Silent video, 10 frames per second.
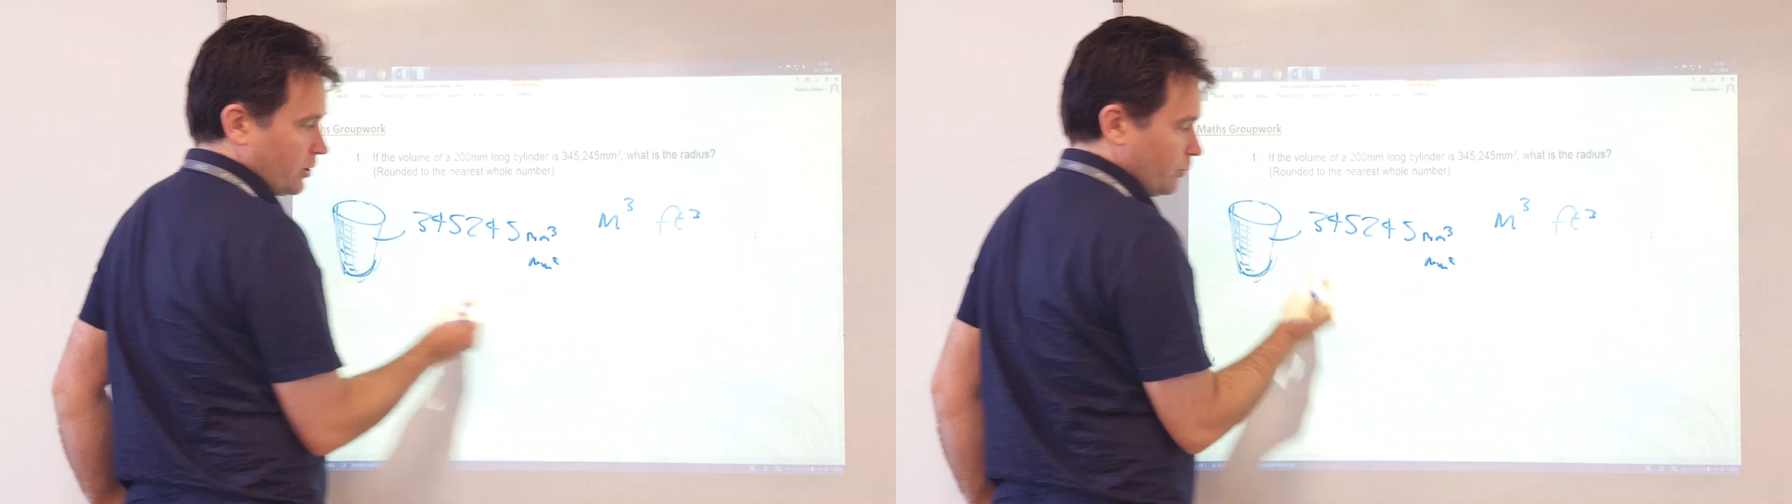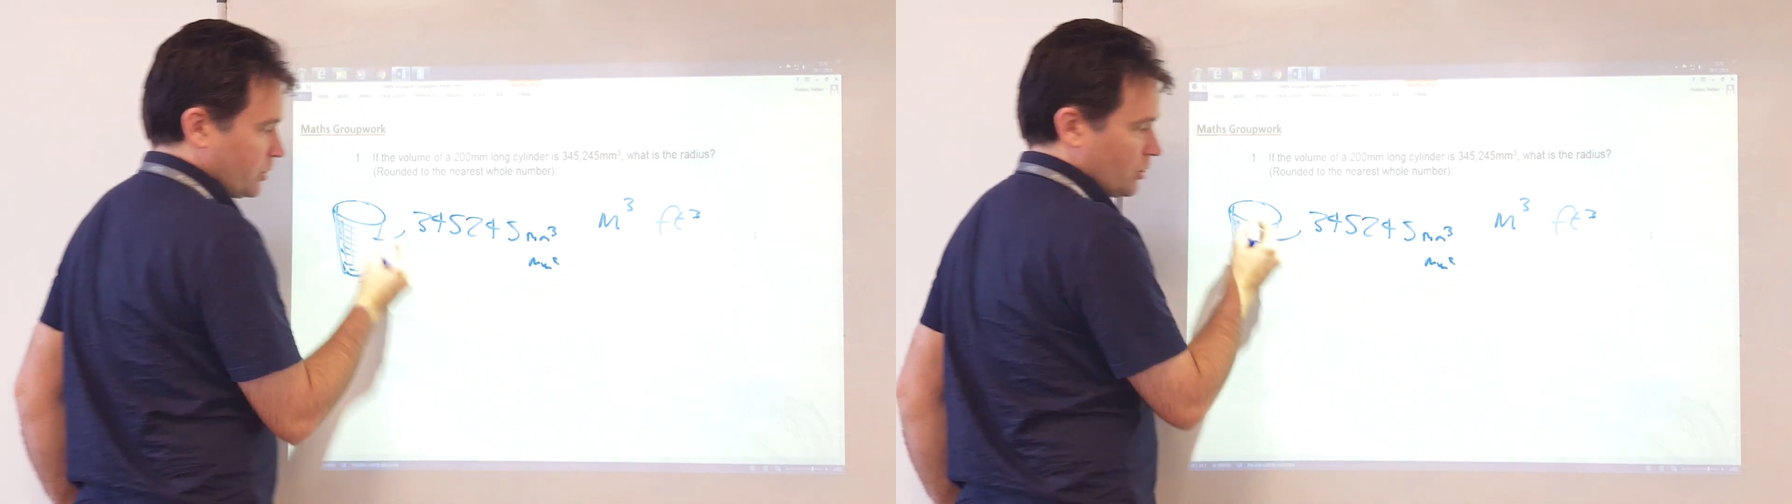
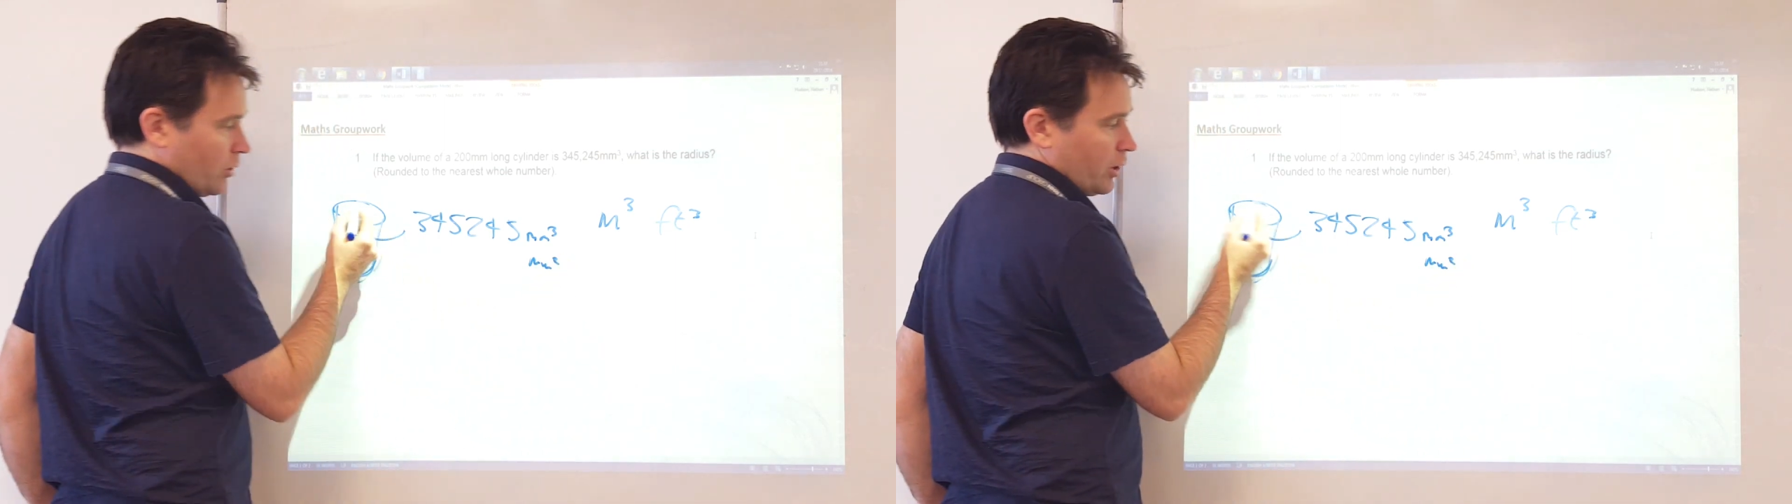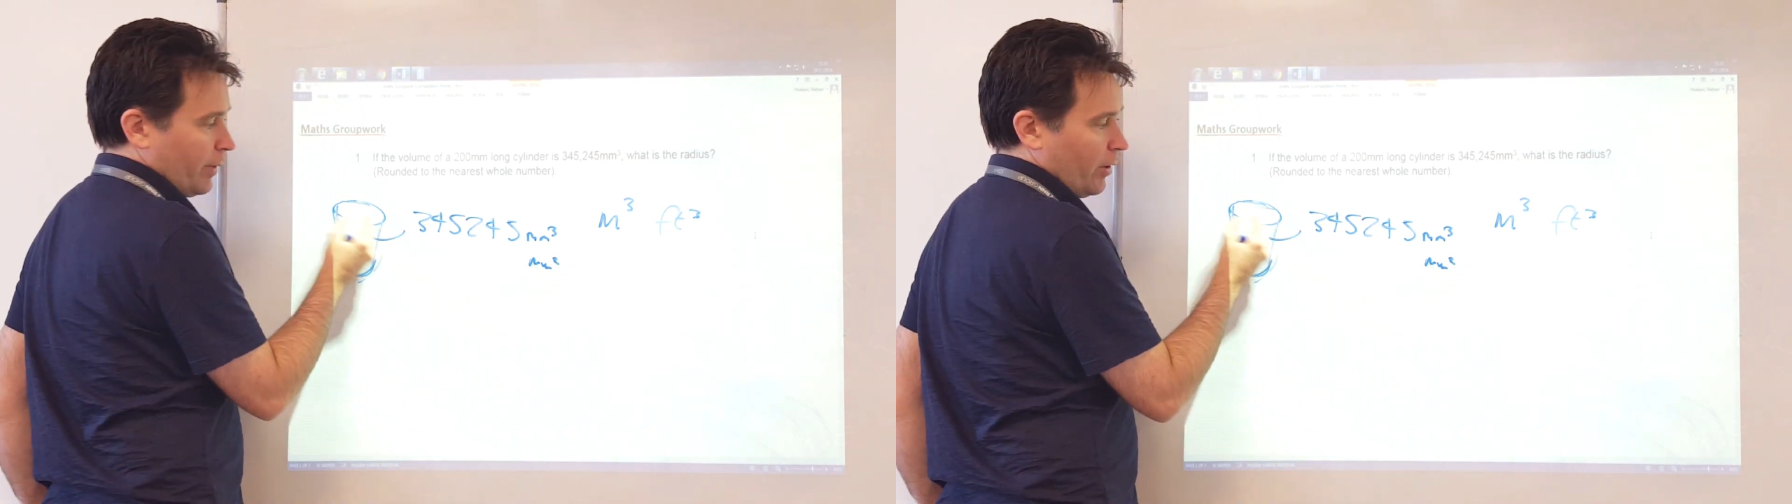you'd be
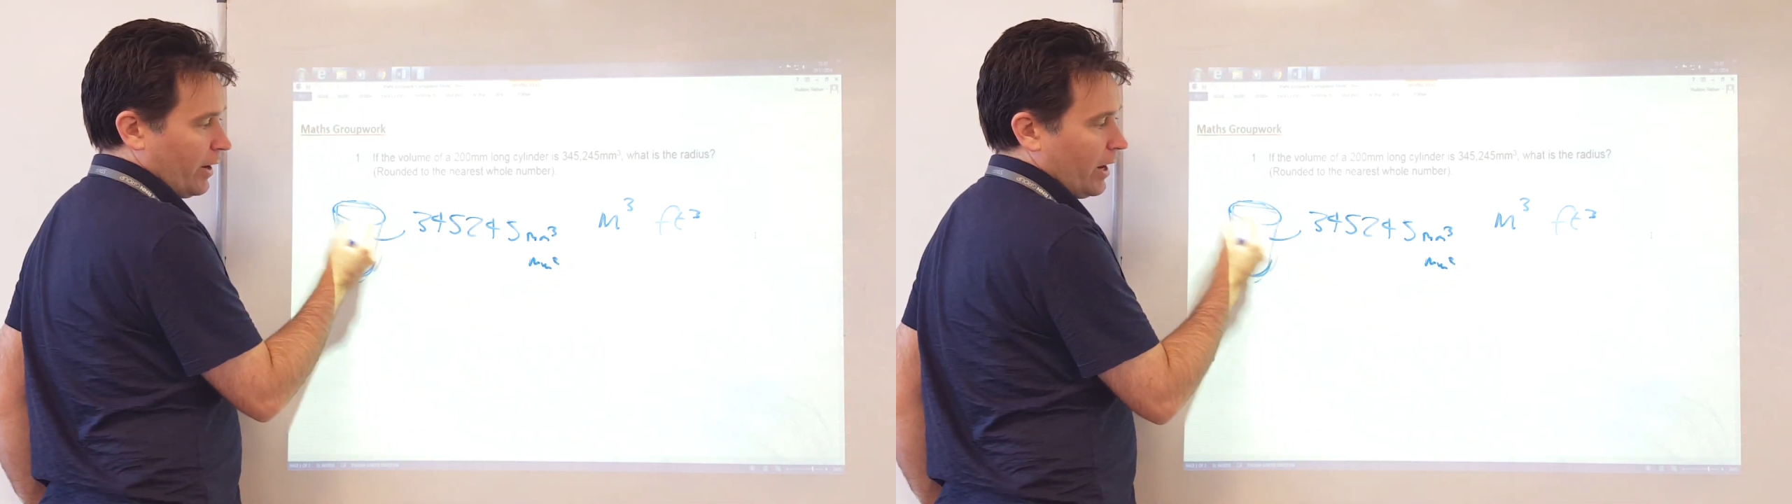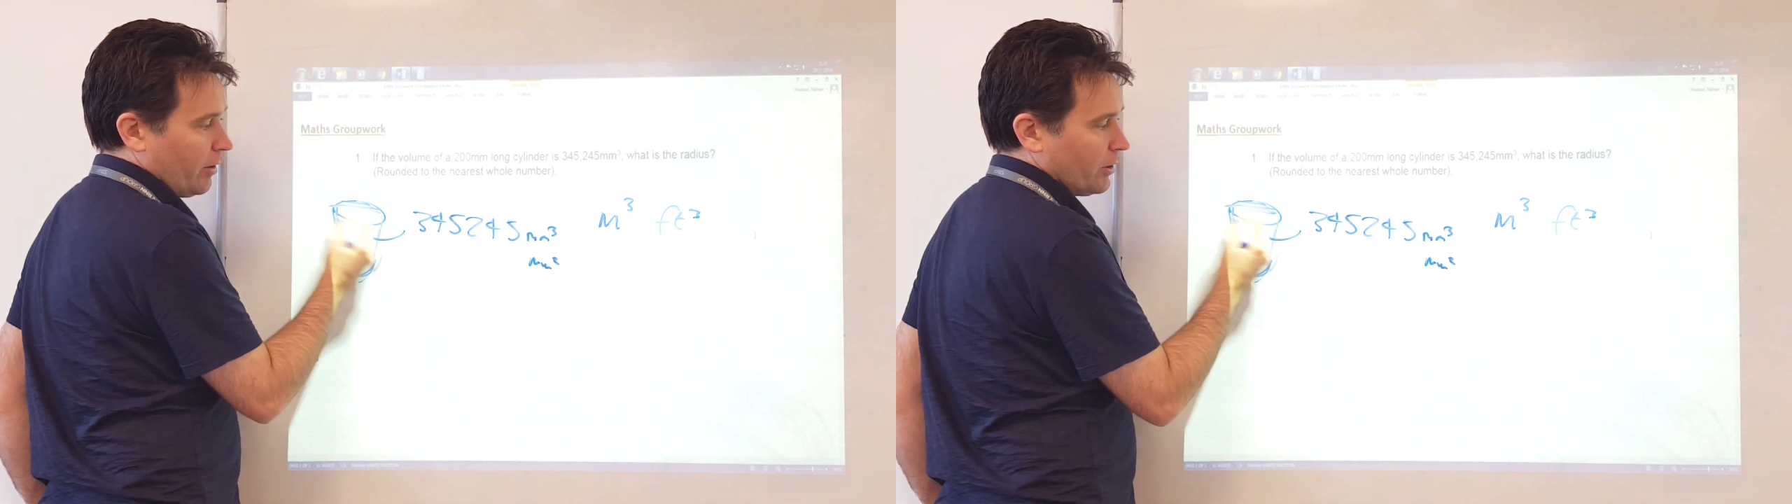talking about an
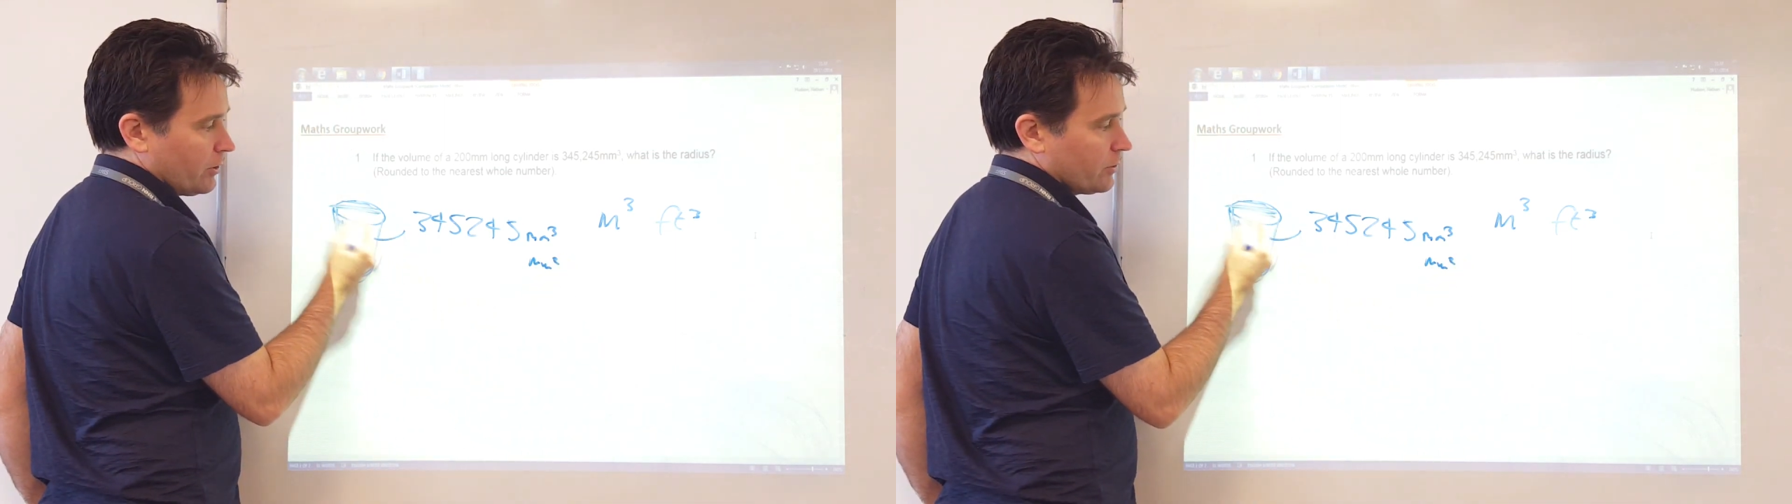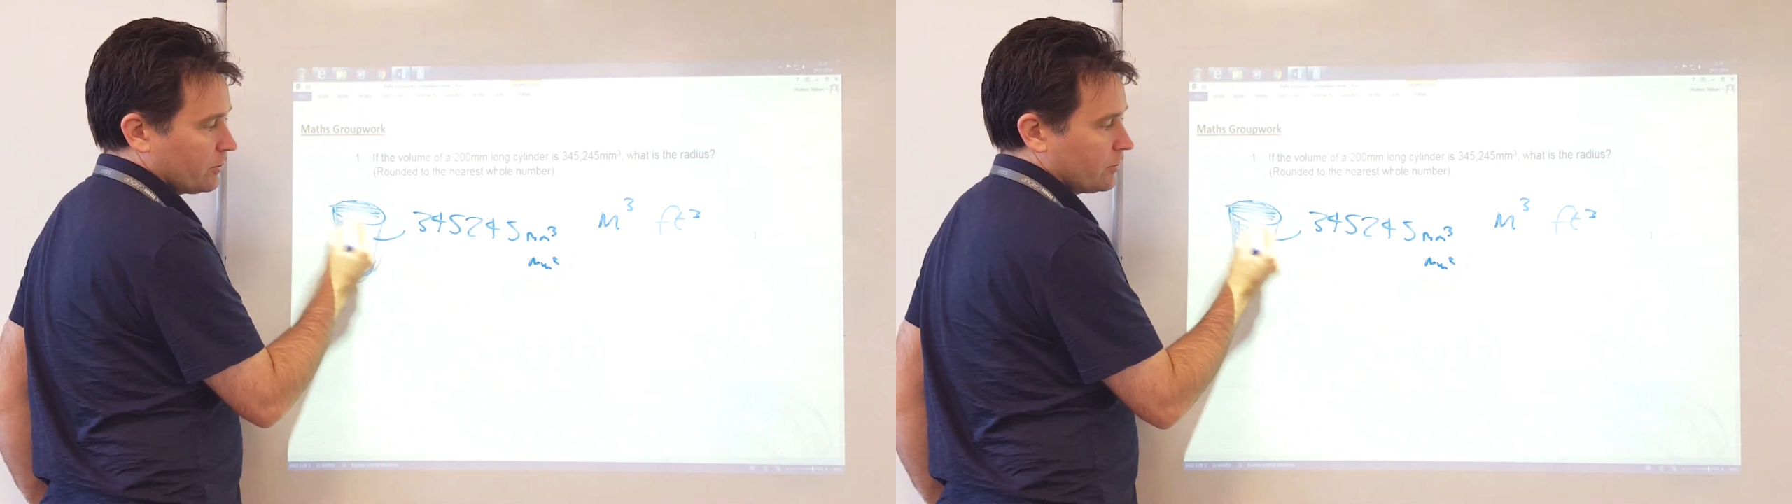area, and